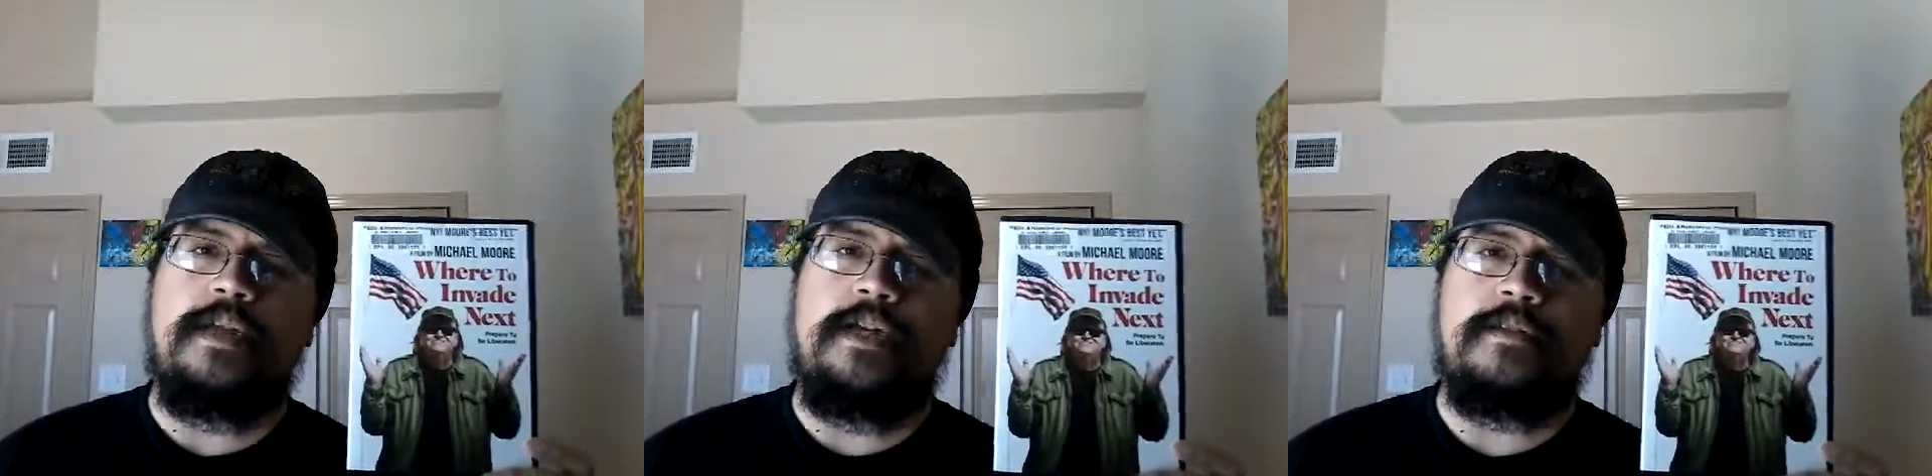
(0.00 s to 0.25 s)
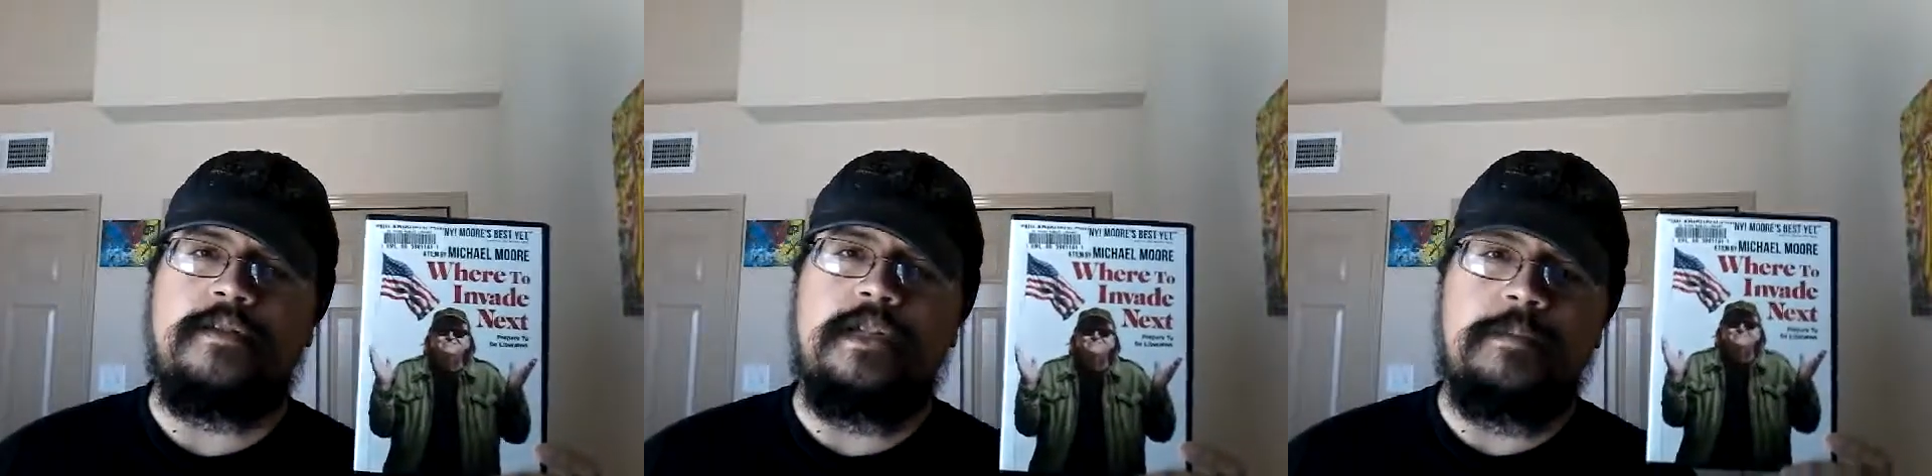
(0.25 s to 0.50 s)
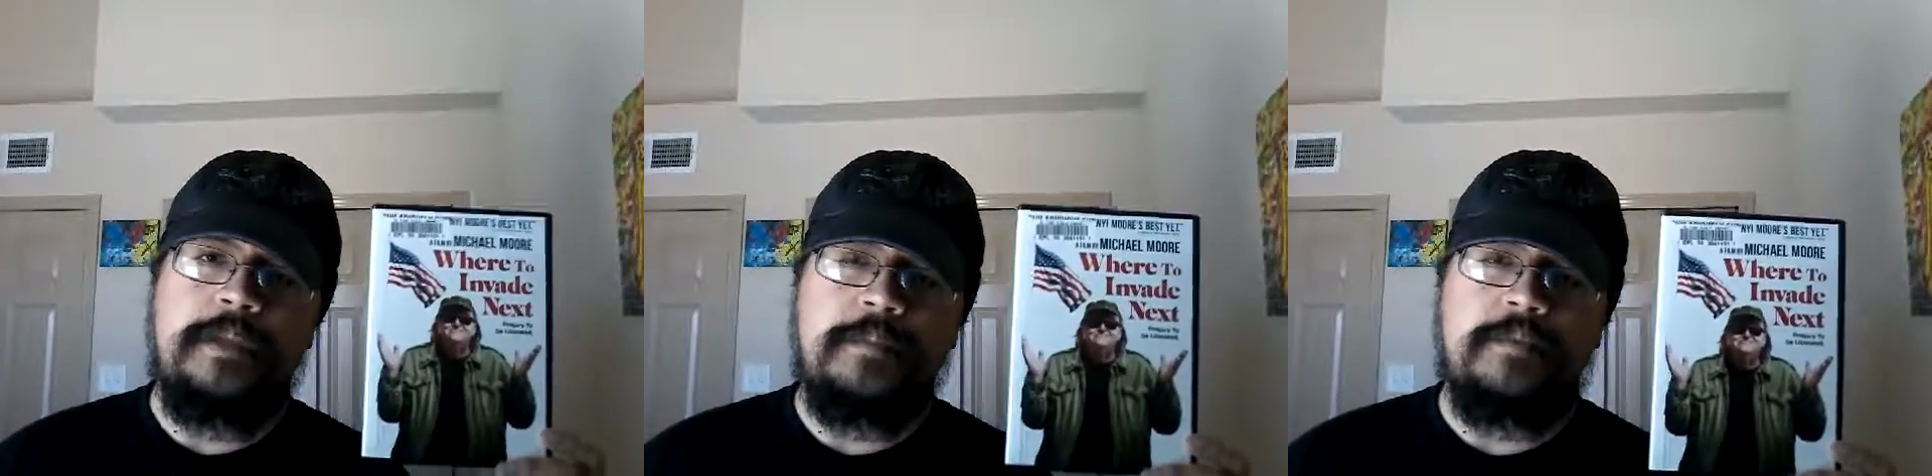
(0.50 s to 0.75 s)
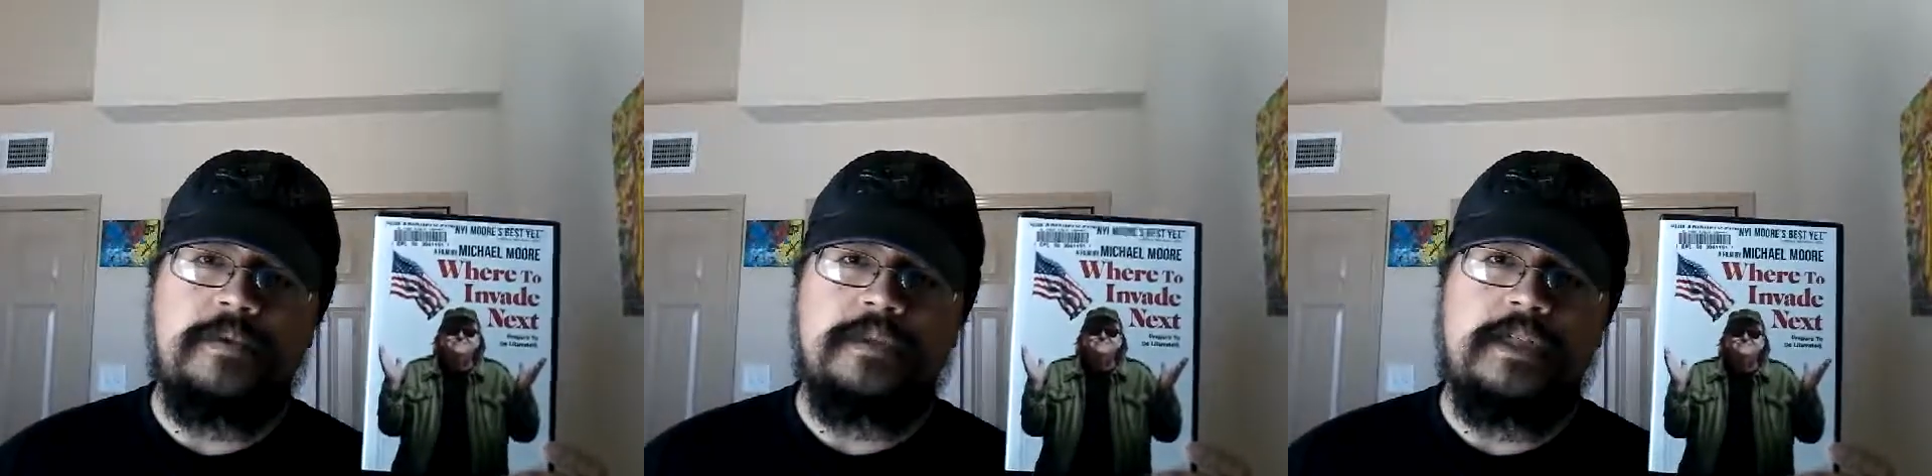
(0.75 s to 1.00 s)
and other
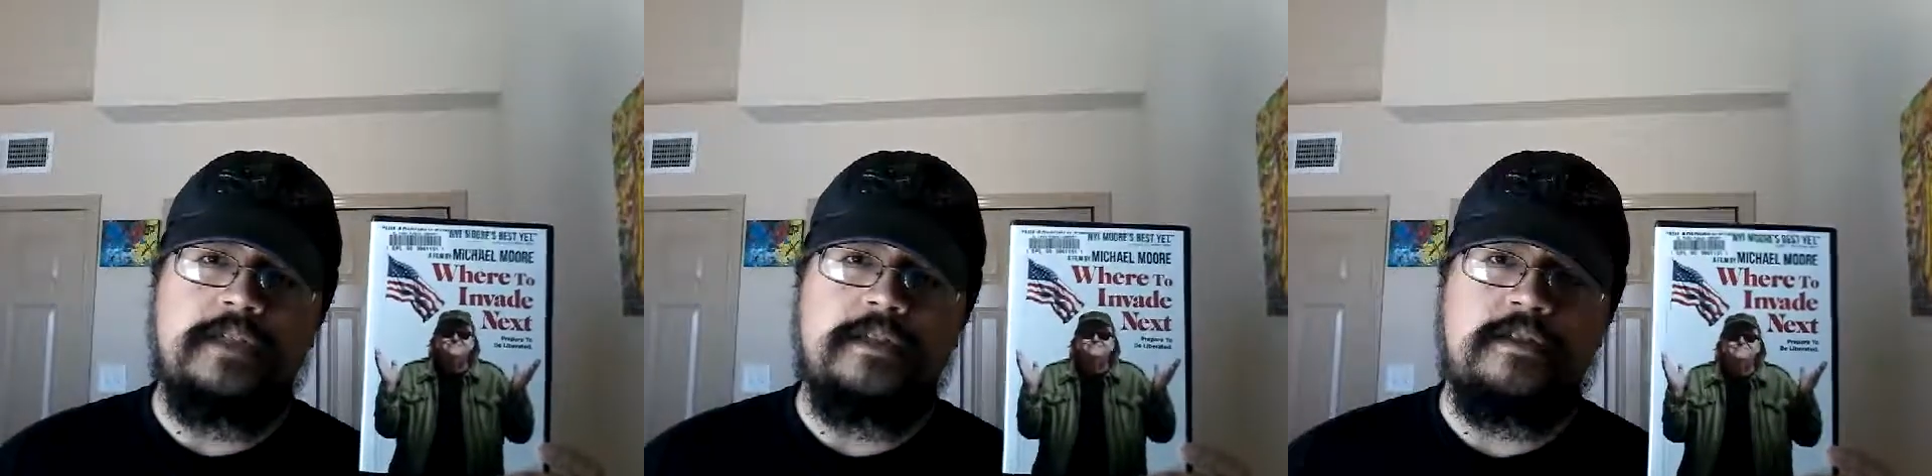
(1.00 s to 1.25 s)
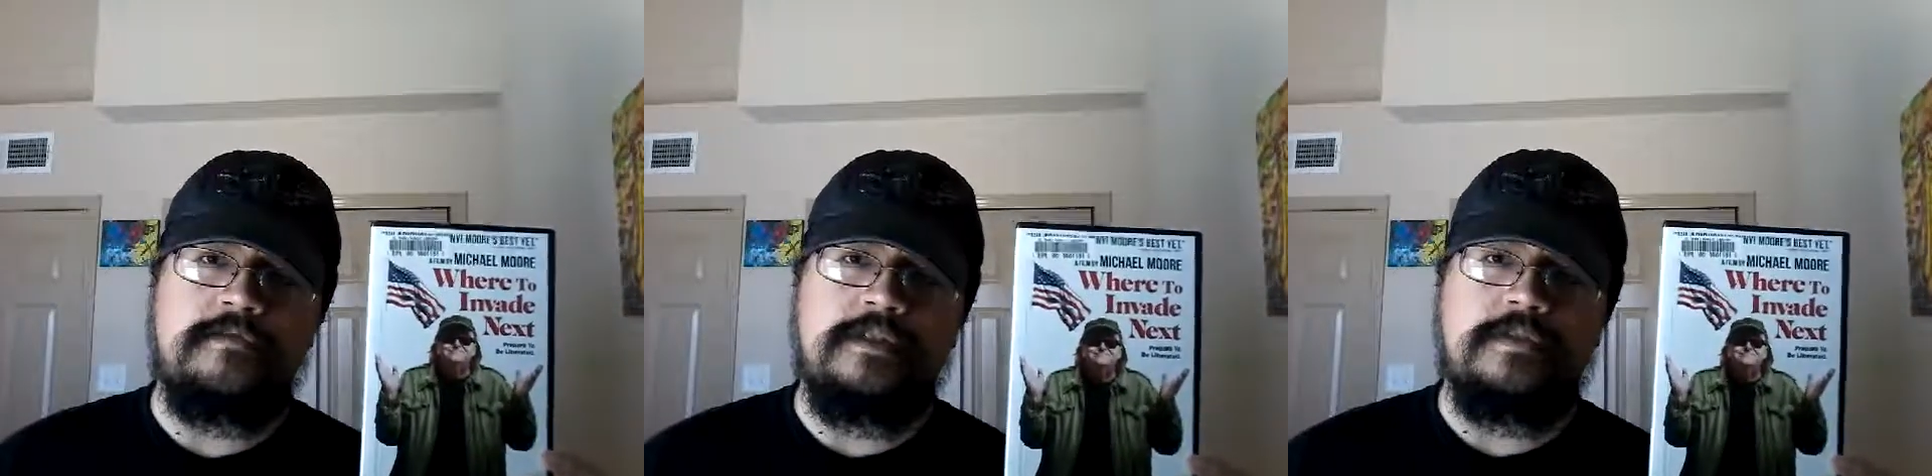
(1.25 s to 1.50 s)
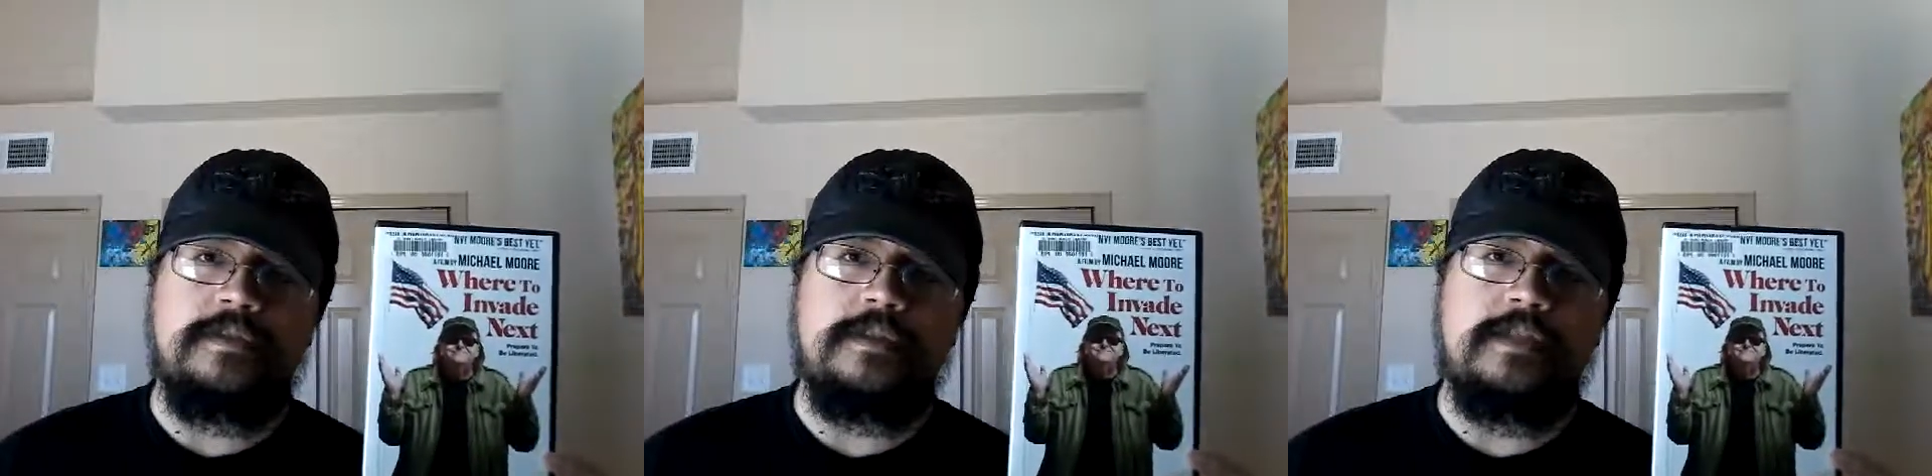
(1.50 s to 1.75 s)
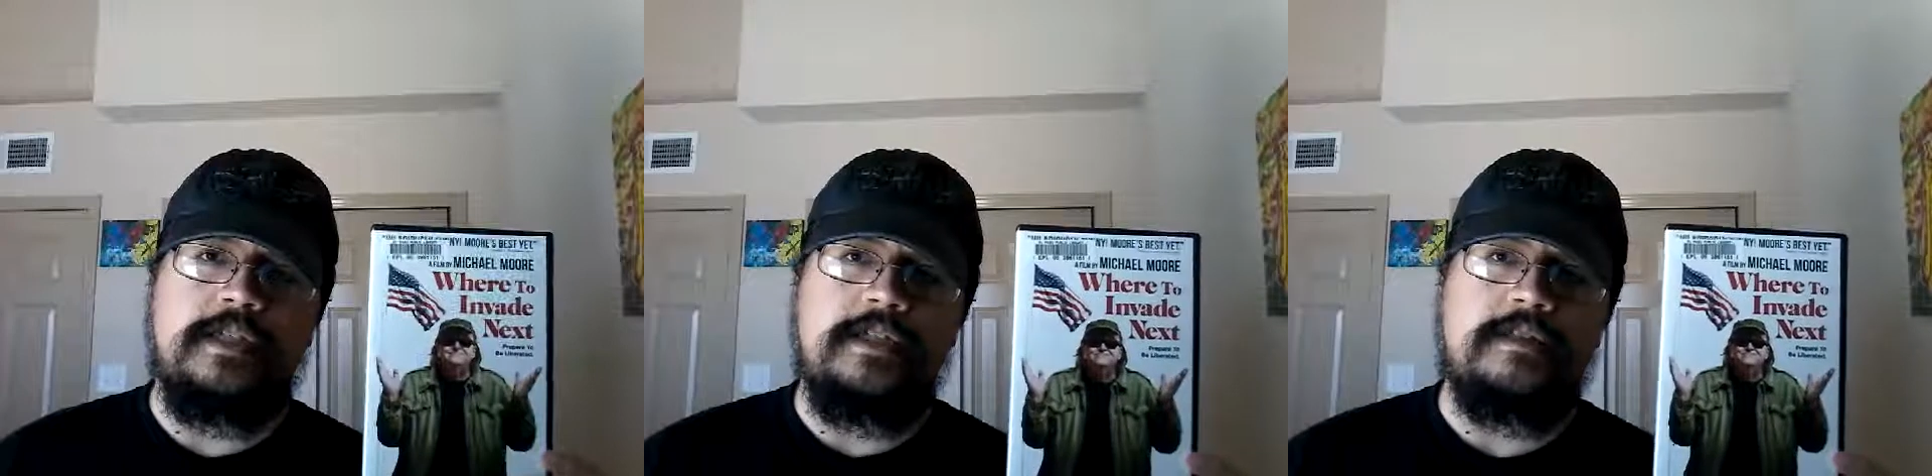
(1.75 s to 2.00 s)
people that he
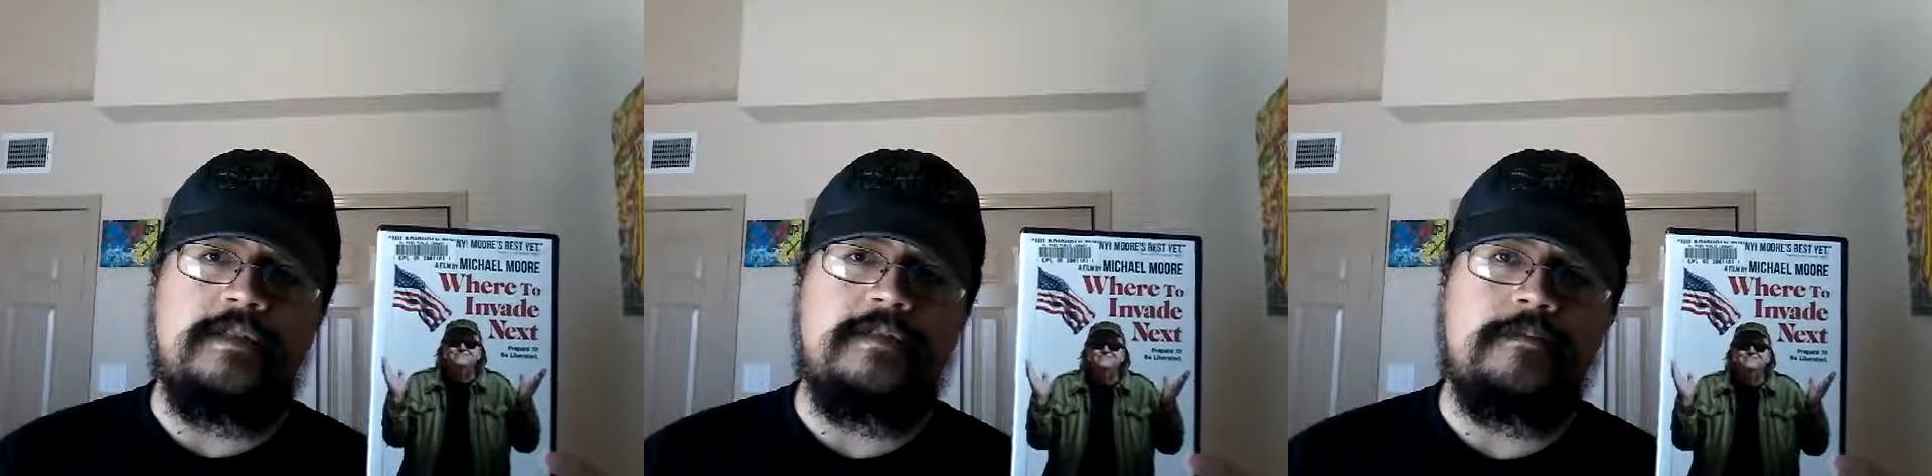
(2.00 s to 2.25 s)
interviews, they